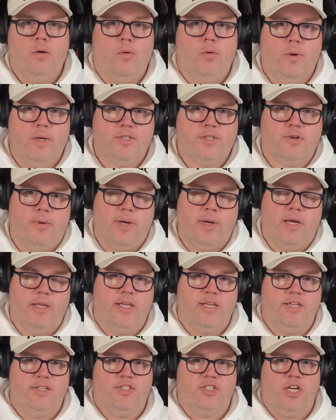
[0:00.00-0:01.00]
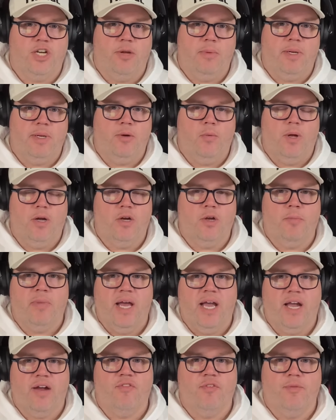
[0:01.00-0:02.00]
What's going on, ladies and gentlemen? Welcome
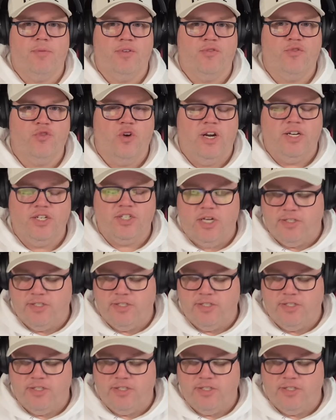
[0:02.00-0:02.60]
back from the Fringe.